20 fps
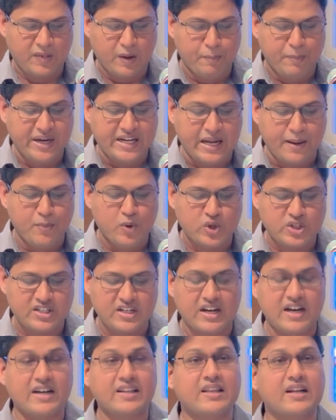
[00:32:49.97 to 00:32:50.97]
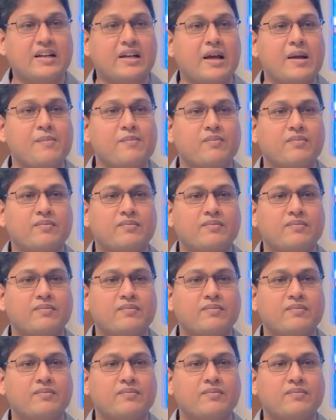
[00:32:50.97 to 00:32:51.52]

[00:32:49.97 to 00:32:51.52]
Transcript: bit emotional at that time.